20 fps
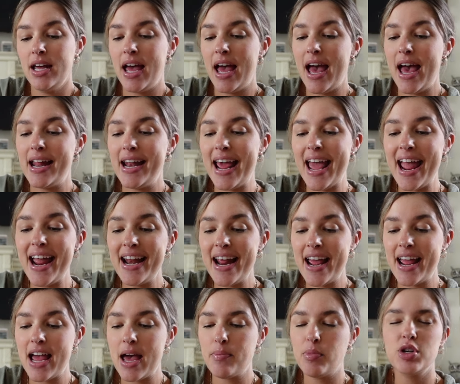At 8
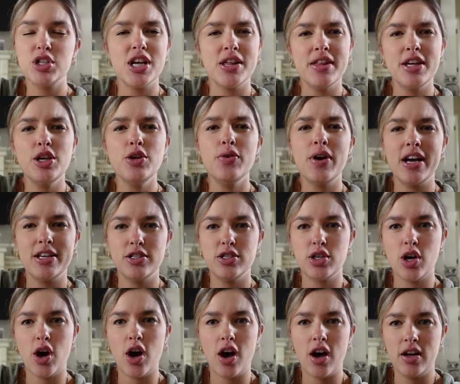a.m., which I think you guys
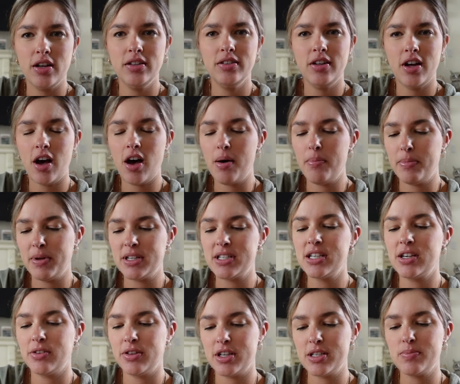saw up
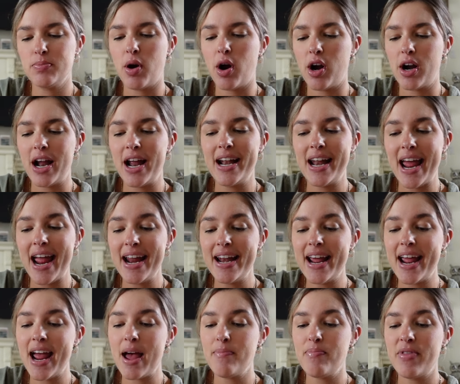until this part, at 8
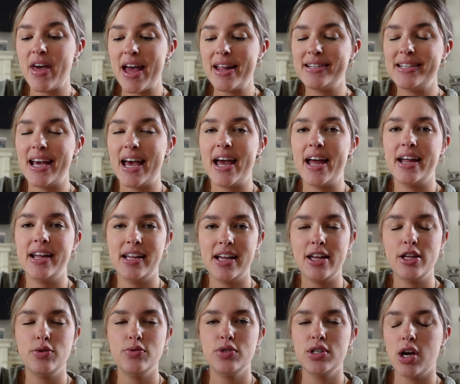a.m. that day, yeah,
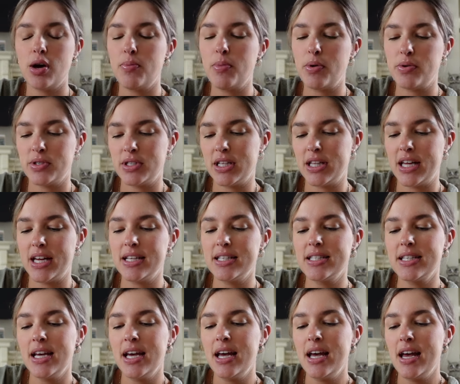you saw most of
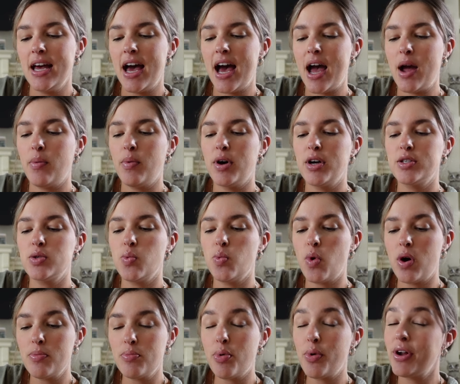this, I was
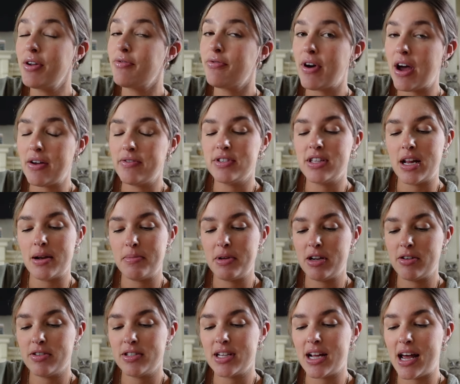1.5
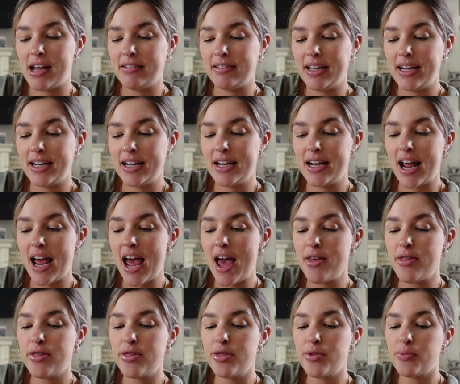centimeters dilated.
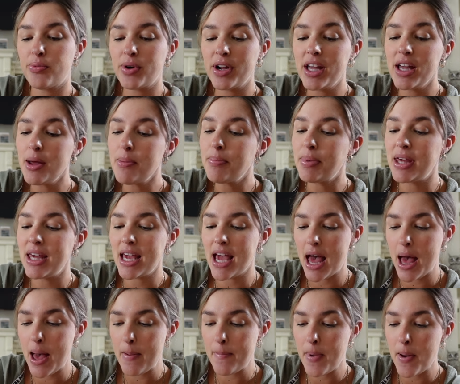At 3
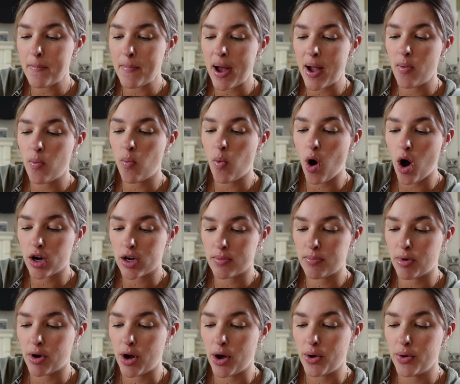p.m., my water
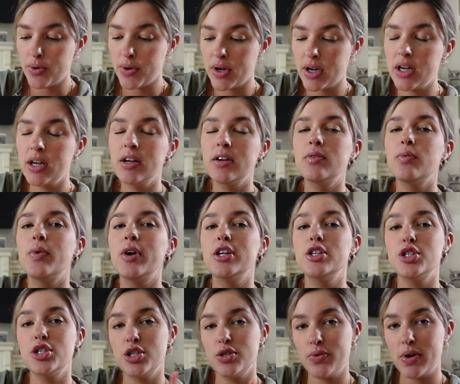broke,
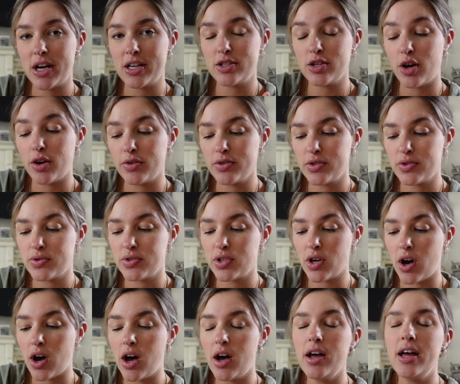which you guys also
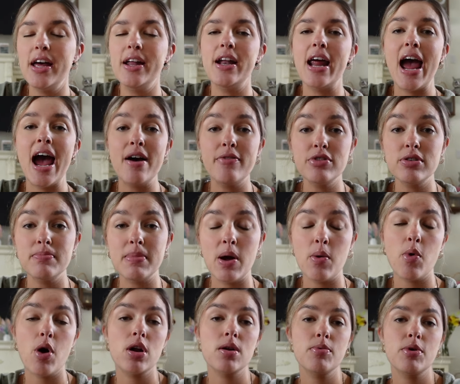saw. And after my
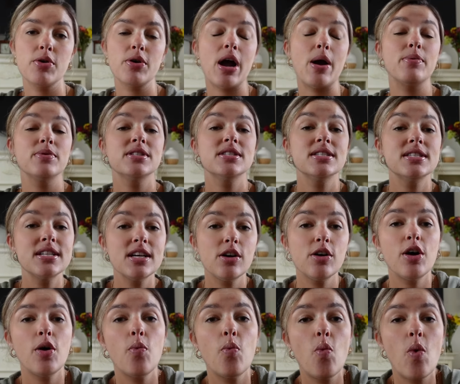water broke, I was
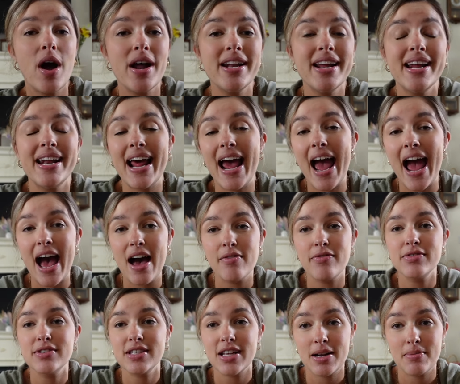still one and a
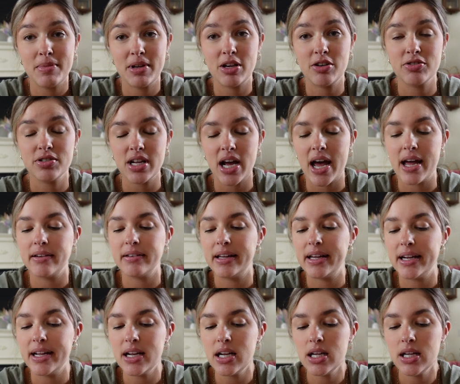half centimeters
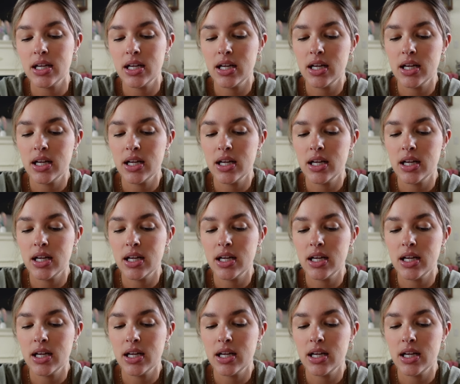dilated.